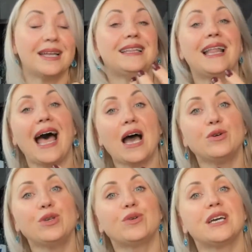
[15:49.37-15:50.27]
now
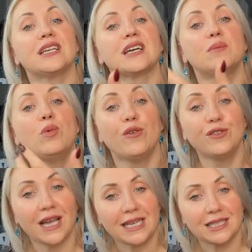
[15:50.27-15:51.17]
you can remove
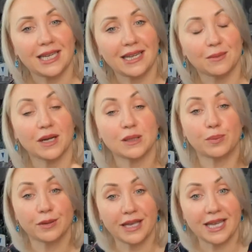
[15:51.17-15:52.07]
19, but
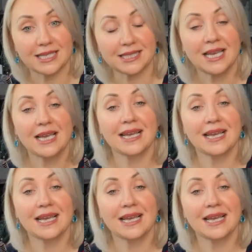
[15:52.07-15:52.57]
please